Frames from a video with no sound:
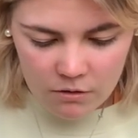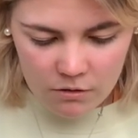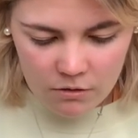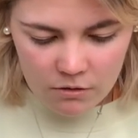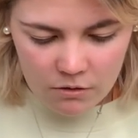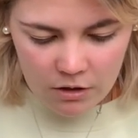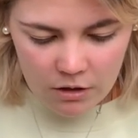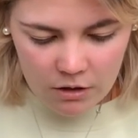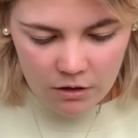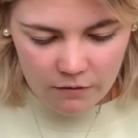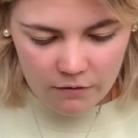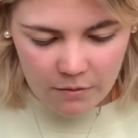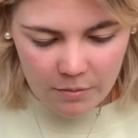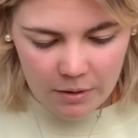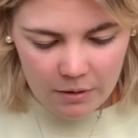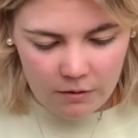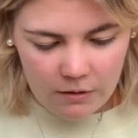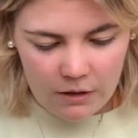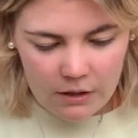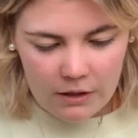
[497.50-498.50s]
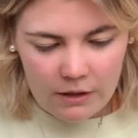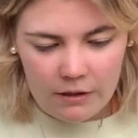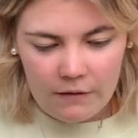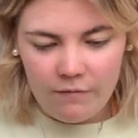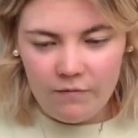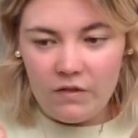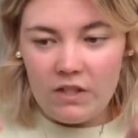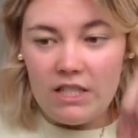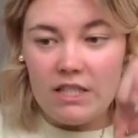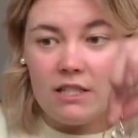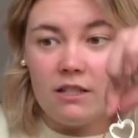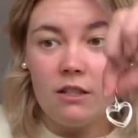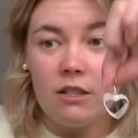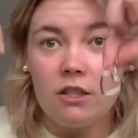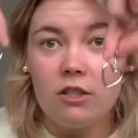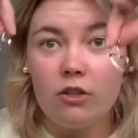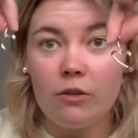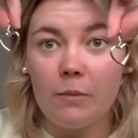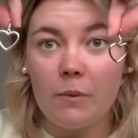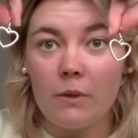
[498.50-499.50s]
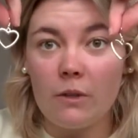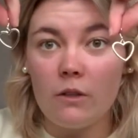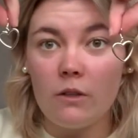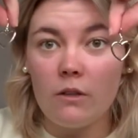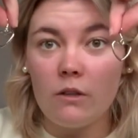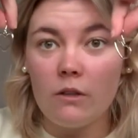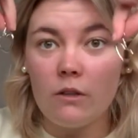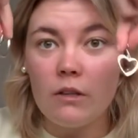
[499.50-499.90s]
Enough about that. These are super cute.